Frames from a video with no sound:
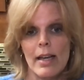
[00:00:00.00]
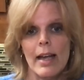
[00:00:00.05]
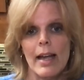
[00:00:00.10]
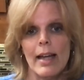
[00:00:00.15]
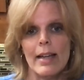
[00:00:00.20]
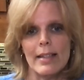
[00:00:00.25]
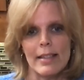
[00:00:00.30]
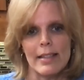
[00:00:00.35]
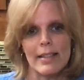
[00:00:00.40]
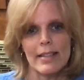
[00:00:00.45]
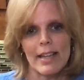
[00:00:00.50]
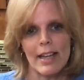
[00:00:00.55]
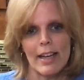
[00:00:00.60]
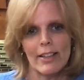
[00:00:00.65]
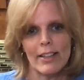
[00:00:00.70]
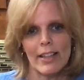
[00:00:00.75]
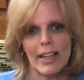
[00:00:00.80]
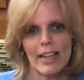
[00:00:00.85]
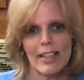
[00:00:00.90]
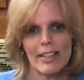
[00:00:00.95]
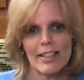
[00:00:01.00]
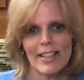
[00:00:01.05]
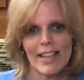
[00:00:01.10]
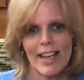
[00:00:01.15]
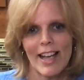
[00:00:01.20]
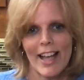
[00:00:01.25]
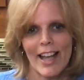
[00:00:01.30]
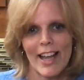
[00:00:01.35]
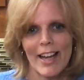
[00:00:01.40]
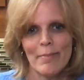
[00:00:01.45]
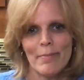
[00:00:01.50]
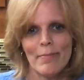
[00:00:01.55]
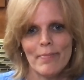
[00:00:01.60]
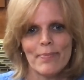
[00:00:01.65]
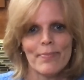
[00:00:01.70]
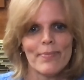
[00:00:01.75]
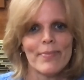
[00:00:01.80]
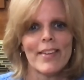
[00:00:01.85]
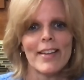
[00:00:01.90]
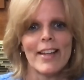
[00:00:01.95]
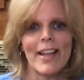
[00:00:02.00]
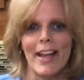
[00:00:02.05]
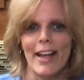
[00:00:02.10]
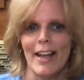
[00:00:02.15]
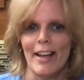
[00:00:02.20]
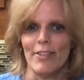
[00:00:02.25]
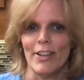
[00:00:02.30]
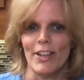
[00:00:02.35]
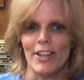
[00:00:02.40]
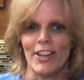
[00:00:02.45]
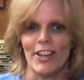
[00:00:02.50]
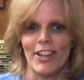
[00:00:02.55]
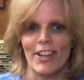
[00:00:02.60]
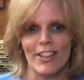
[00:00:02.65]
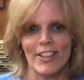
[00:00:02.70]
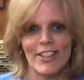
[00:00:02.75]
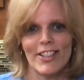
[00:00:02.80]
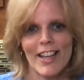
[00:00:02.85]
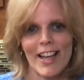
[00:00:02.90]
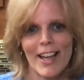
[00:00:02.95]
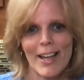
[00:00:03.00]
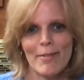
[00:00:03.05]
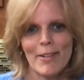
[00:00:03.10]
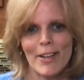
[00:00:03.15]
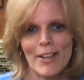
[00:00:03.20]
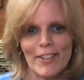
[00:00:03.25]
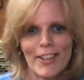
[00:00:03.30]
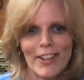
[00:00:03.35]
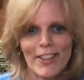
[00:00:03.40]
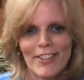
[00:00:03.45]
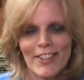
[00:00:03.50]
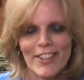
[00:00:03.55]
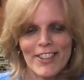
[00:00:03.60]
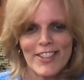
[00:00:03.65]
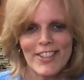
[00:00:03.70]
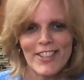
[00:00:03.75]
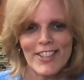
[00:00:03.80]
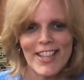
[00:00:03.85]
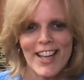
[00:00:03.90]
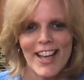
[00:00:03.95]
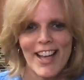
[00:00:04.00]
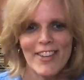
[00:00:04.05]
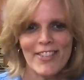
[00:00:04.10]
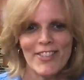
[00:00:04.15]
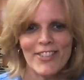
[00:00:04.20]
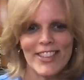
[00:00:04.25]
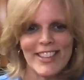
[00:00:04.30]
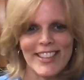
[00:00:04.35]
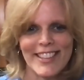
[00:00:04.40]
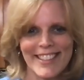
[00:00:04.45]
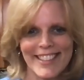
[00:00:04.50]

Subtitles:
And until next time, have a good time going through your stuff.